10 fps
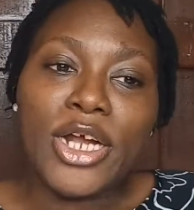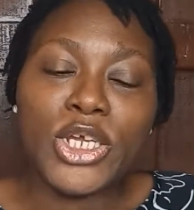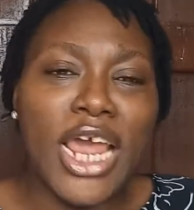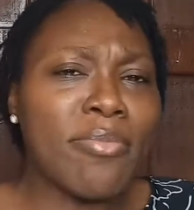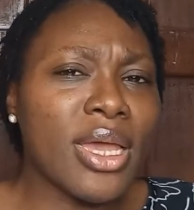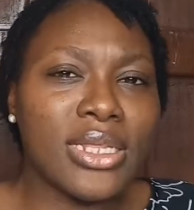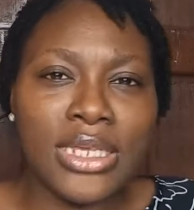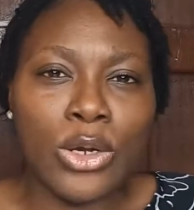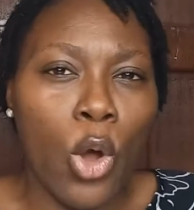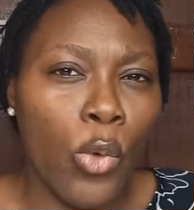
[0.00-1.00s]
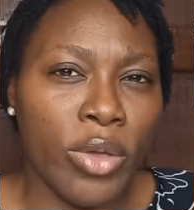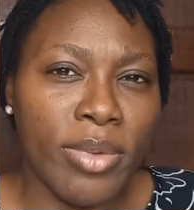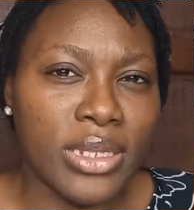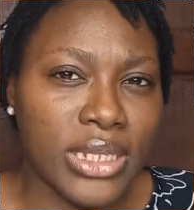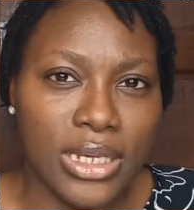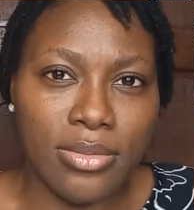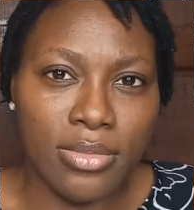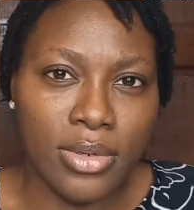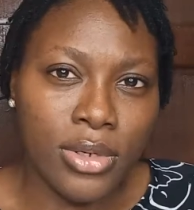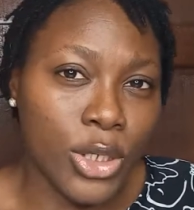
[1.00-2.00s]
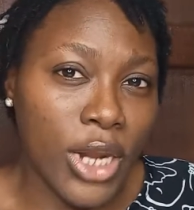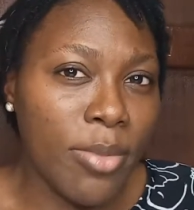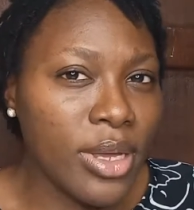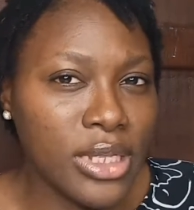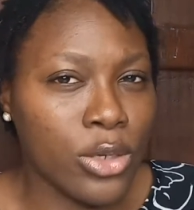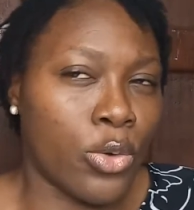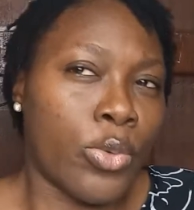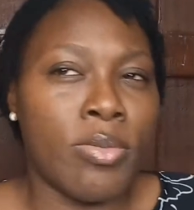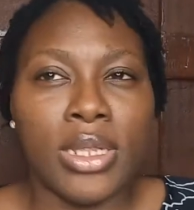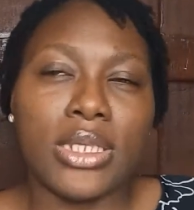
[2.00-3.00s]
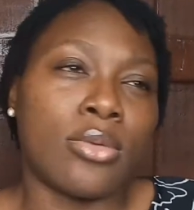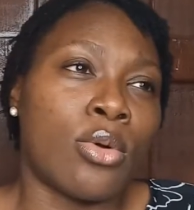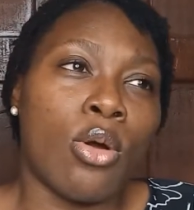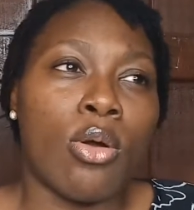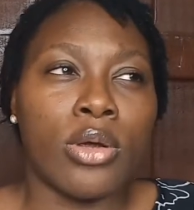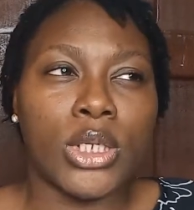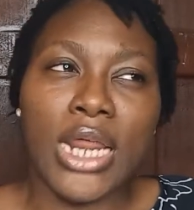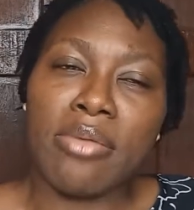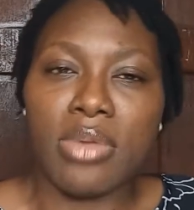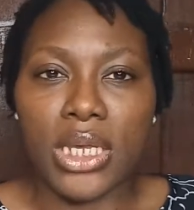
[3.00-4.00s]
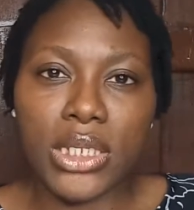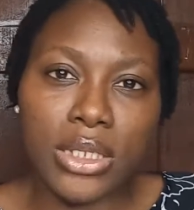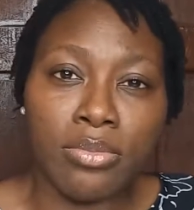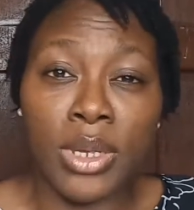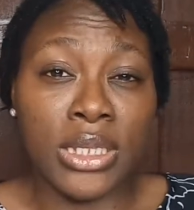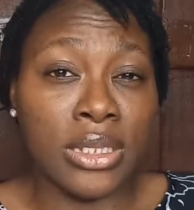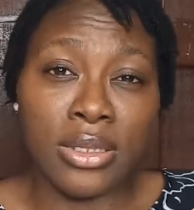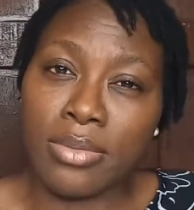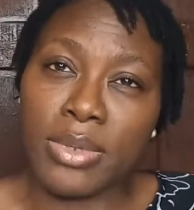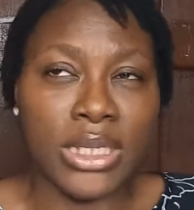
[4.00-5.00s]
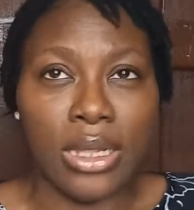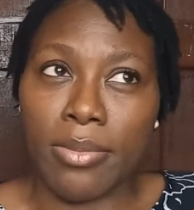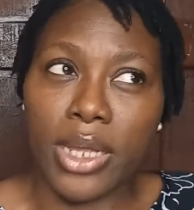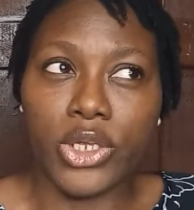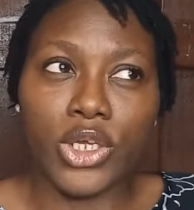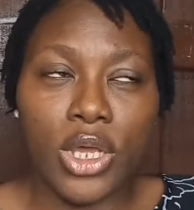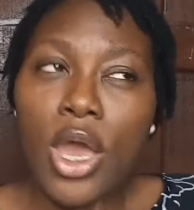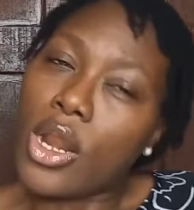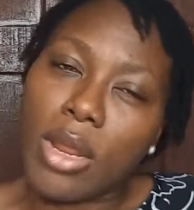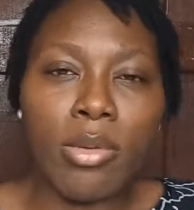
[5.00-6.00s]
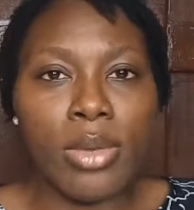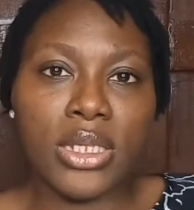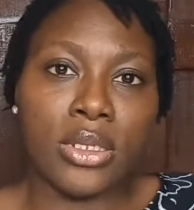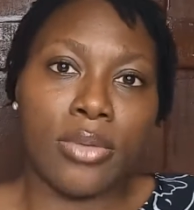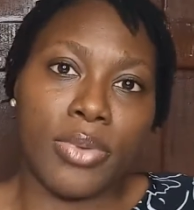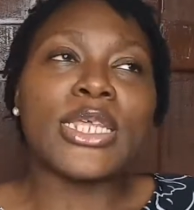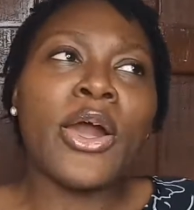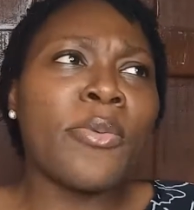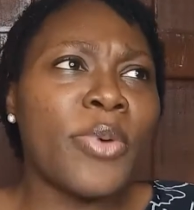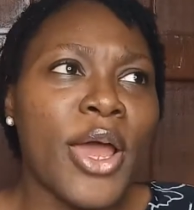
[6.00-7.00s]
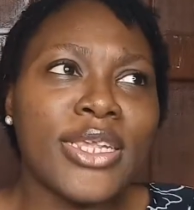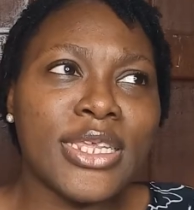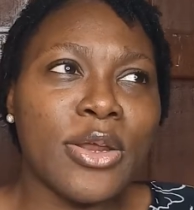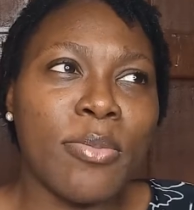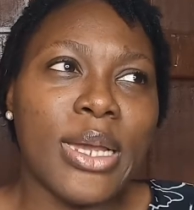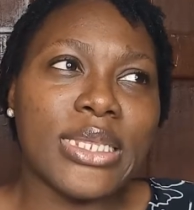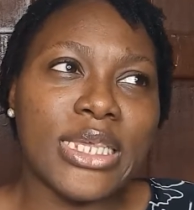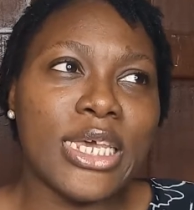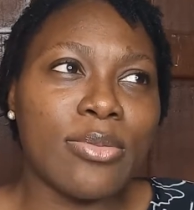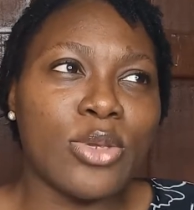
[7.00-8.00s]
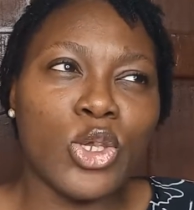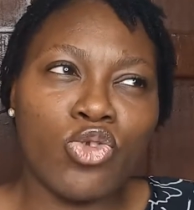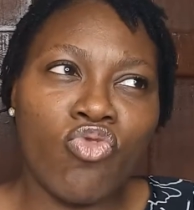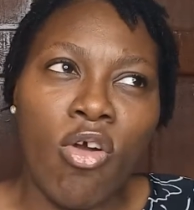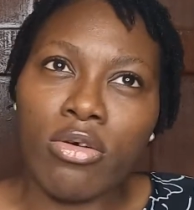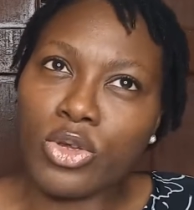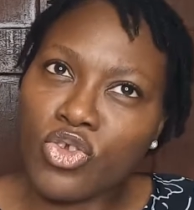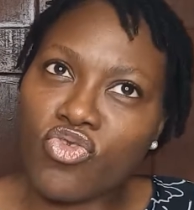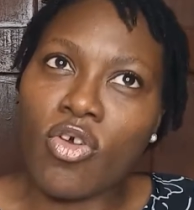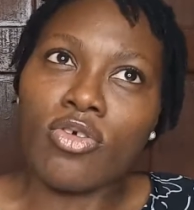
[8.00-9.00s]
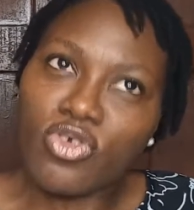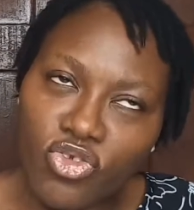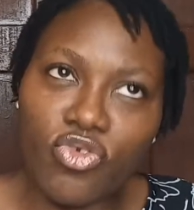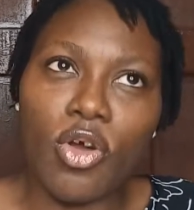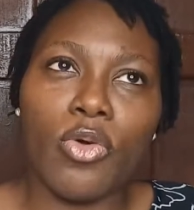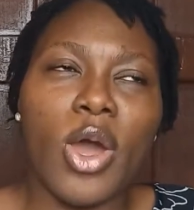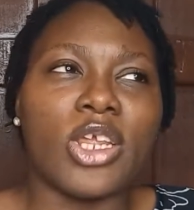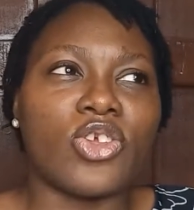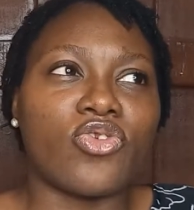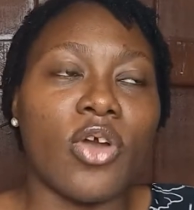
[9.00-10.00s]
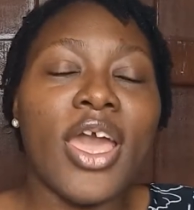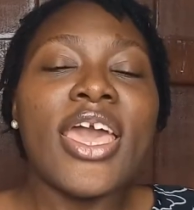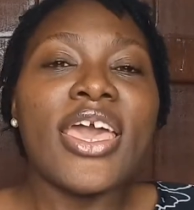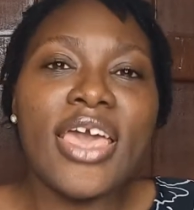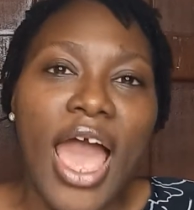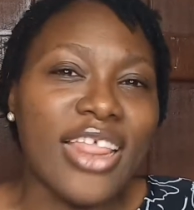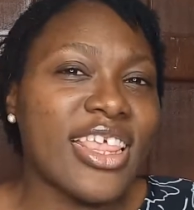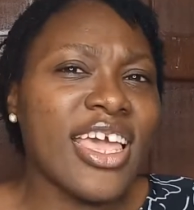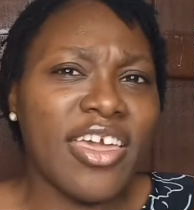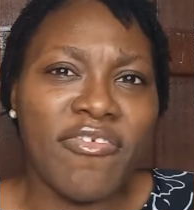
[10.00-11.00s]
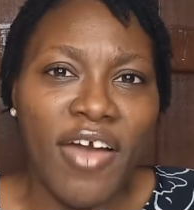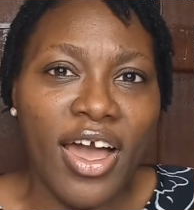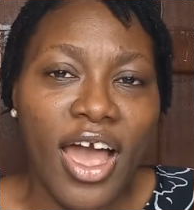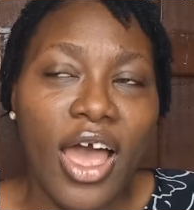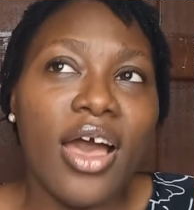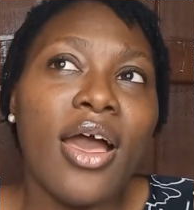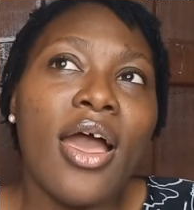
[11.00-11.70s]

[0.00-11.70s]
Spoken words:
I make this an all-women team? Should I make this an all-women team, or should I mix and match? Let me mix it a bit. Second person on my team, strong, quite strong. I think Ifaka.